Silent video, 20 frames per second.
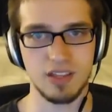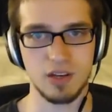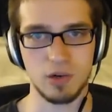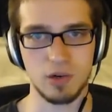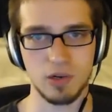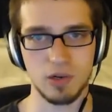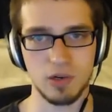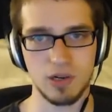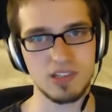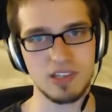
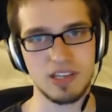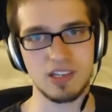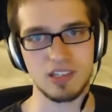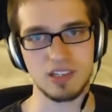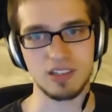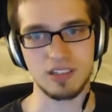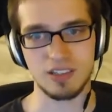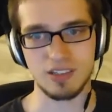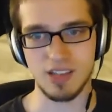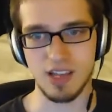
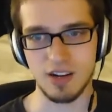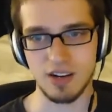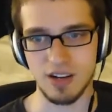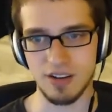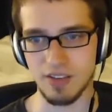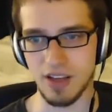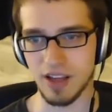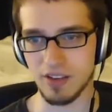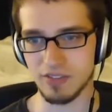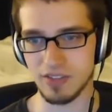organization. Mm-hmm.
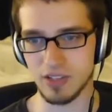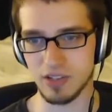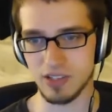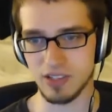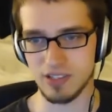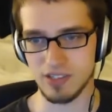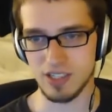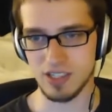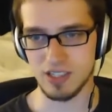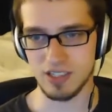I have the
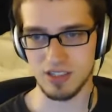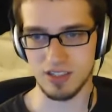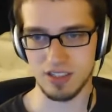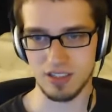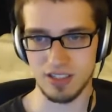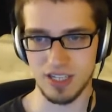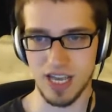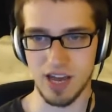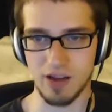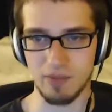organization
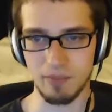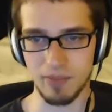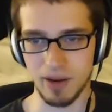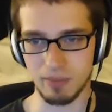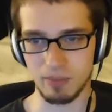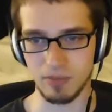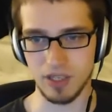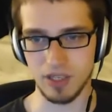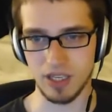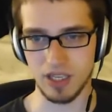thing down, but
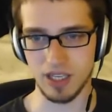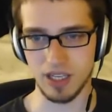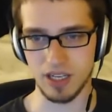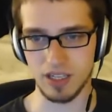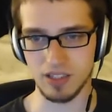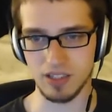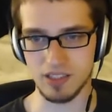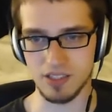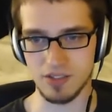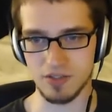I'm looking at a
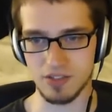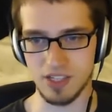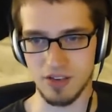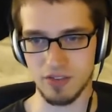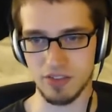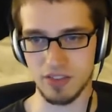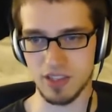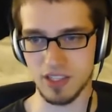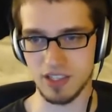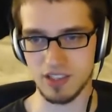list of
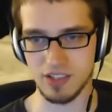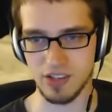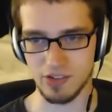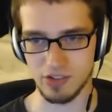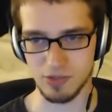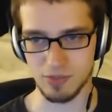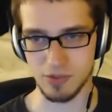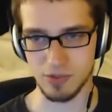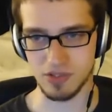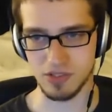7 things I
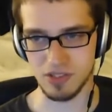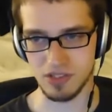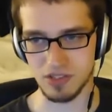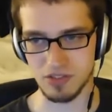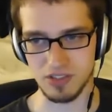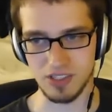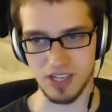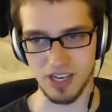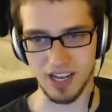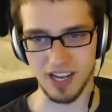was supposed to do
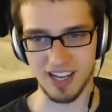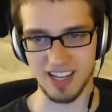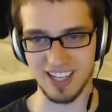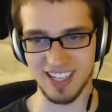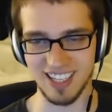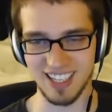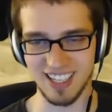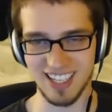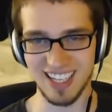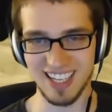today,
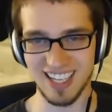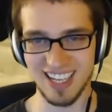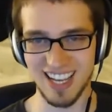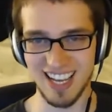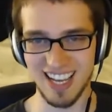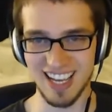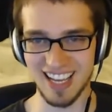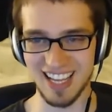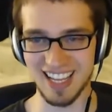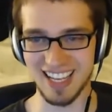
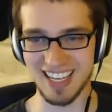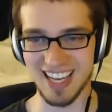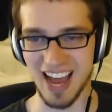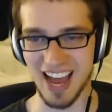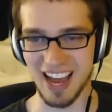and